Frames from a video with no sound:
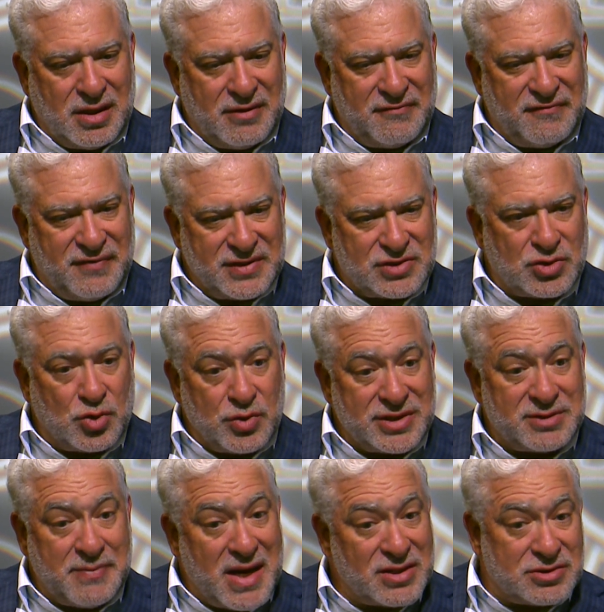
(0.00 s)
fiscal
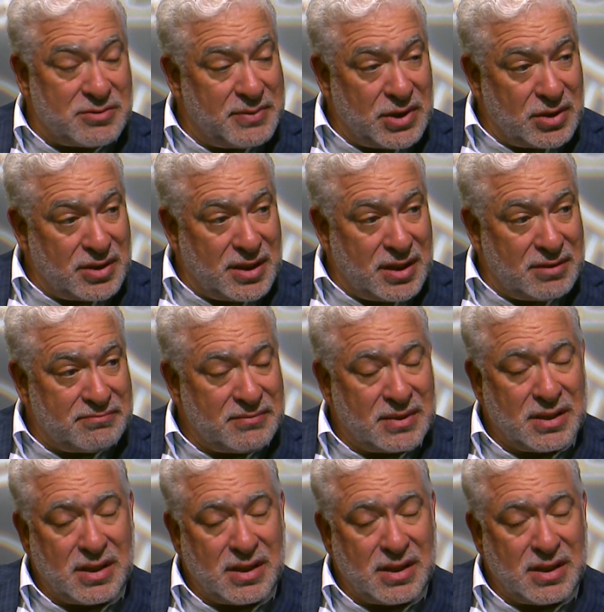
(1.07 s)
responsibility,